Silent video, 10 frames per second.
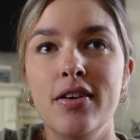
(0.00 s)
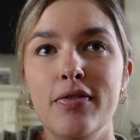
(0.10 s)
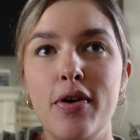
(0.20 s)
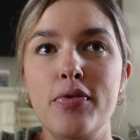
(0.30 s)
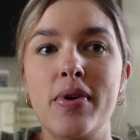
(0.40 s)

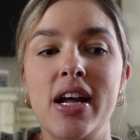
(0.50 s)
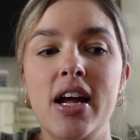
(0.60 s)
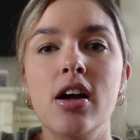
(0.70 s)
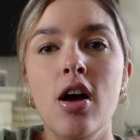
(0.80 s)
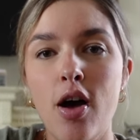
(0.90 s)
Phone
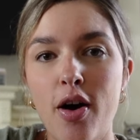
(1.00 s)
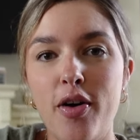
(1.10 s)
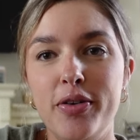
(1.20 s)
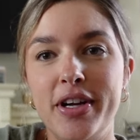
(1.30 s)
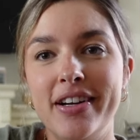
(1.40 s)
ringing,
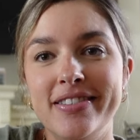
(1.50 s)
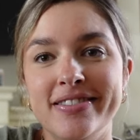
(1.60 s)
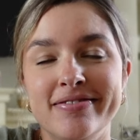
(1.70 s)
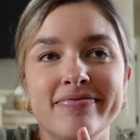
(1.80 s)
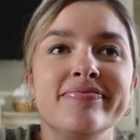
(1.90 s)
hold on.
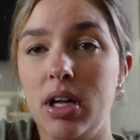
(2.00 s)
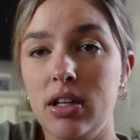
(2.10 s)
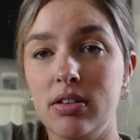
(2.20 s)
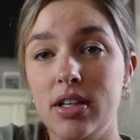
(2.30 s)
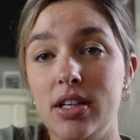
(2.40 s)
I
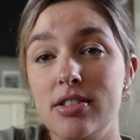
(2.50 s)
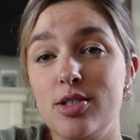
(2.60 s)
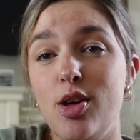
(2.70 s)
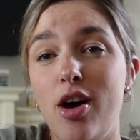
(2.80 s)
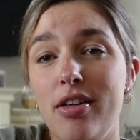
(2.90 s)
look like a
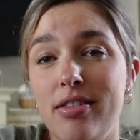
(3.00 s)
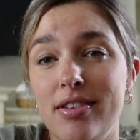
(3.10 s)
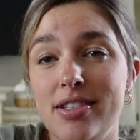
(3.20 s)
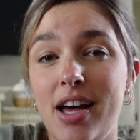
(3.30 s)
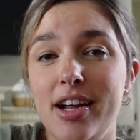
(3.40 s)
sloth,
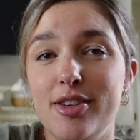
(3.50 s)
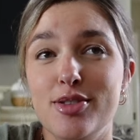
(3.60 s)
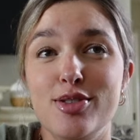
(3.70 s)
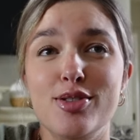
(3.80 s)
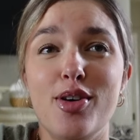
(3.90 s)
a tired
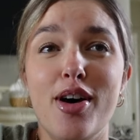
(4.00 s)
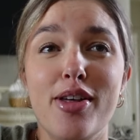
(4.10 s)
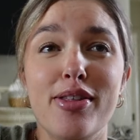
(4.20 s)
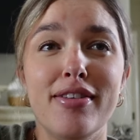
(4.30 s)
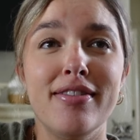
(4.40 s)

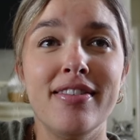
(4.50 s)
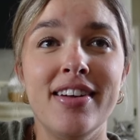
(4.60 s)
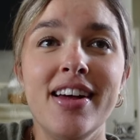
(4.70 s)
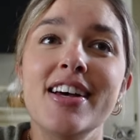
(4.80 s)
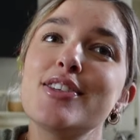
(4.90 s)
sloth.
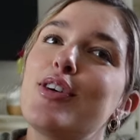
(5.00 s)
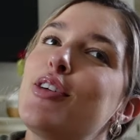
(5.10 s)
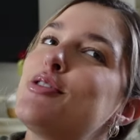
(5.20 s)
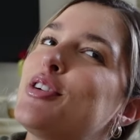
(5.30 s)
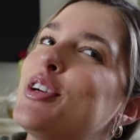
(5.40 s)

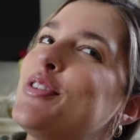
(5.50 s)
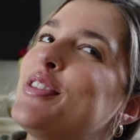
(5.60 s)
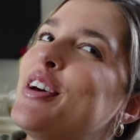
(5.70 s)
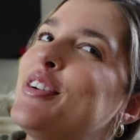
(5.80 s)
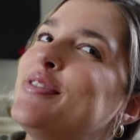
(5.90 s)
Sloths are cute
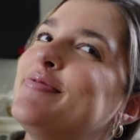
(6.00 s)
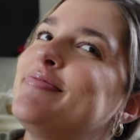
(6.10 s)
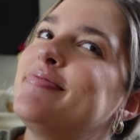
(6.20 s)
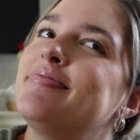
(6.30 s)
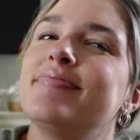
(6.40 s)
though.
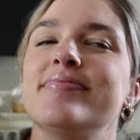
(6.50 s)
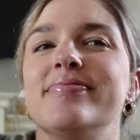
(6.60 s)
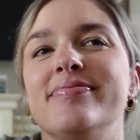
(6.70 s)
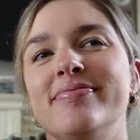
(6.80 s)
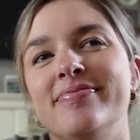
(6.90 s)
You're
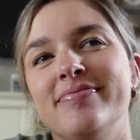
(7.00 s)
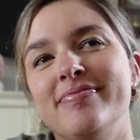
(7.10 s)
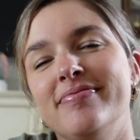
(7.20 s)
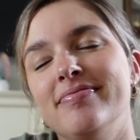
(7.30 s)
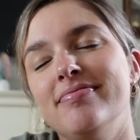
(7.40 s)
cute.
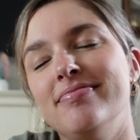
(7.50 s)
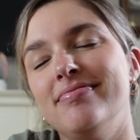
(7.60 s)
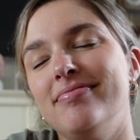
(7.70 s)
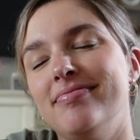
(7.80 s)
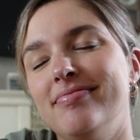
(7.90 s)

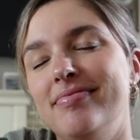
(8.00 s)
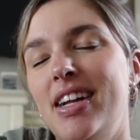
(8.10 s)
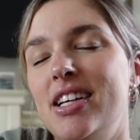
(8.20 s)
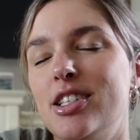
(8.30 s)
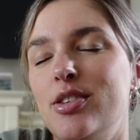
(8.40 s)
Mmm,
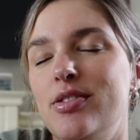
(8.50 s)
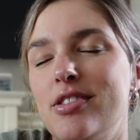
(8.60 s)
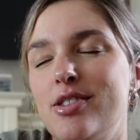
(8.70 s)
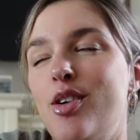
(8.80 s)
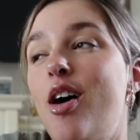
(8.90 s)
not as cute as
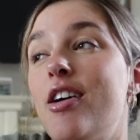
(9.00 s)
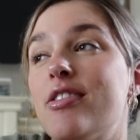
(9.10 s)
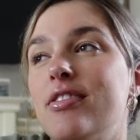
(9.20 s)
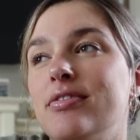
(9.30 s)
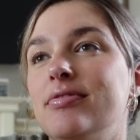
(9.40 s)
a
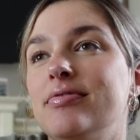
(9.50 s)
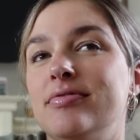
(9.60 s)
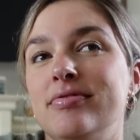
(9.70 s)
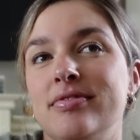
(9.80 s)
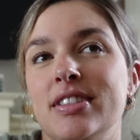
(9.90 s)
sloth.
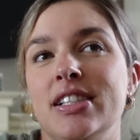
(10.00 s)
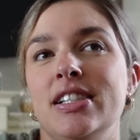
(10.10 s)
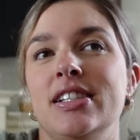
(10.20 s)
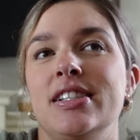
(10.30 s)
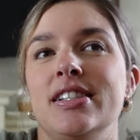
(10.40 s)
No,
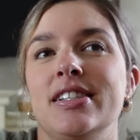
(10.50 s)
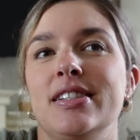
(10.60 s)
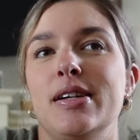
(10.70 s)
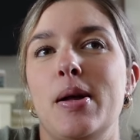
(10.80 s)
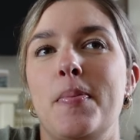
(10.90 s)
you'd be a cute
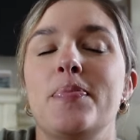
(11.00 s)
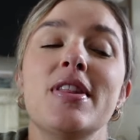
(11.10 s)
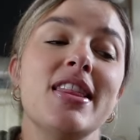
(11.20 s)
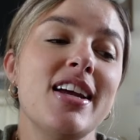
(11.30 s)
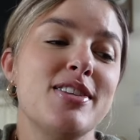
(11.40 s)
sloth.
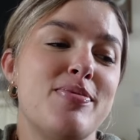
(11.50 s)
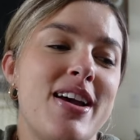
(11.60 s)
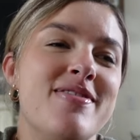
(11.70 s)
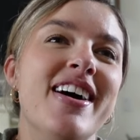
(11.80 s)
Mm, thanks, babe.